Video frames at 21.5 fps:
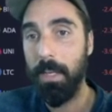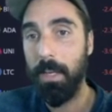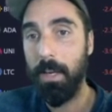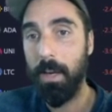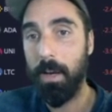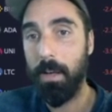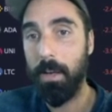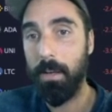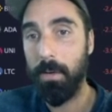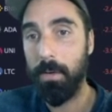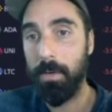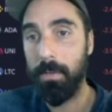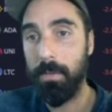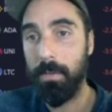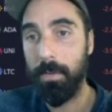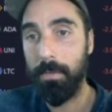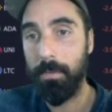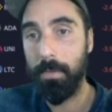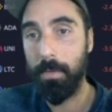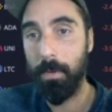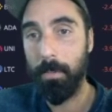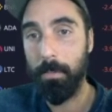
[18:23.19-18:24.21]
I'd always
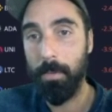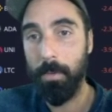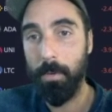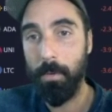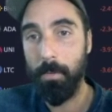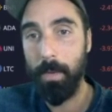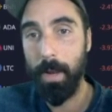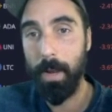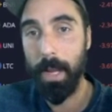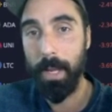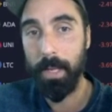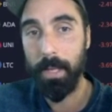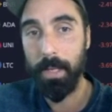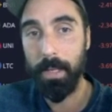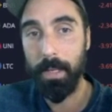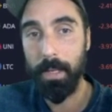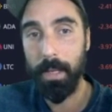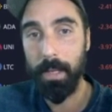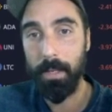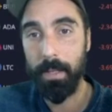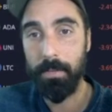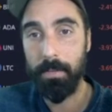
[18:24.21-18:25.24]
look for a pullback.
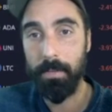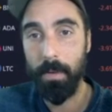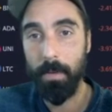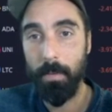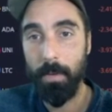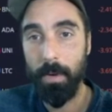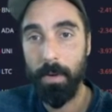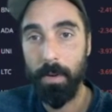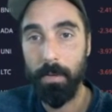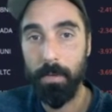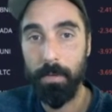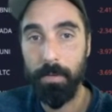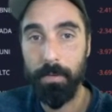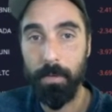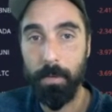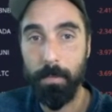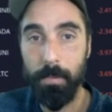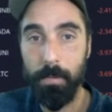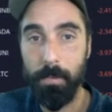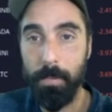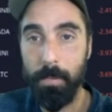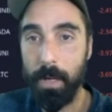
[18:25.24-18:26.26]
And so when I look for
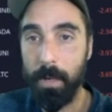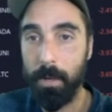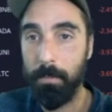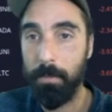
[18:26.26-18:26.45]
a pullback,